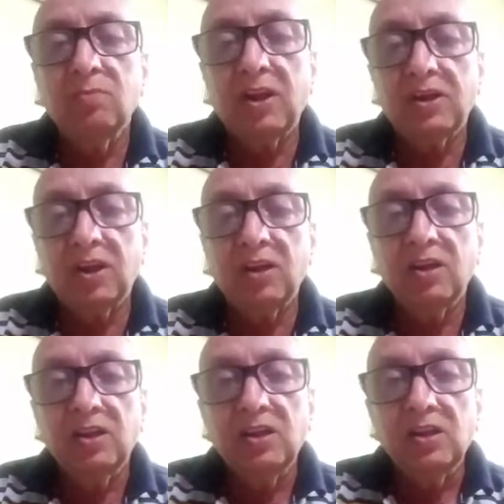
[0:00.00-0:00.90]
mankind.
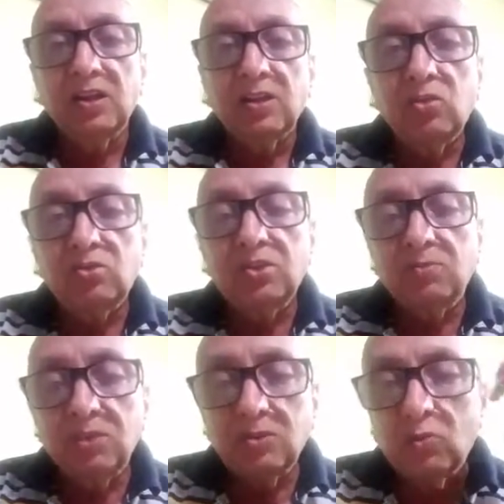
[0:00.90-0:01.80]
Those
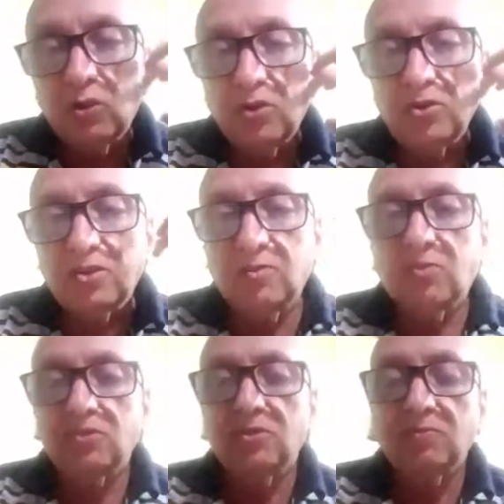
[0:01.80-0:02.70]
symbols work on your
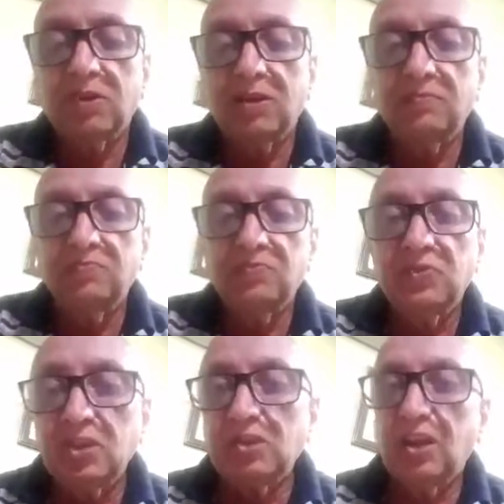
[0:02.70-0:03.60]
subconscious mind,
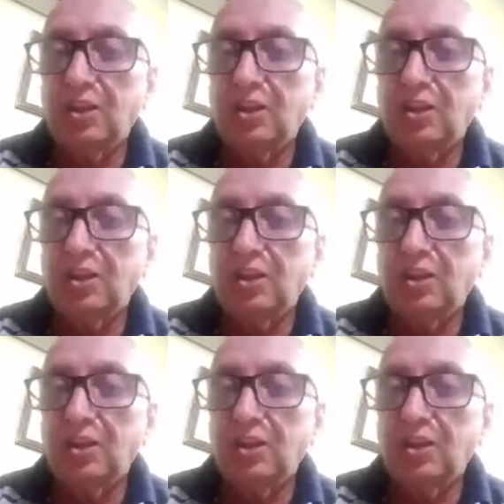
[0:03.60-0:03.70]
just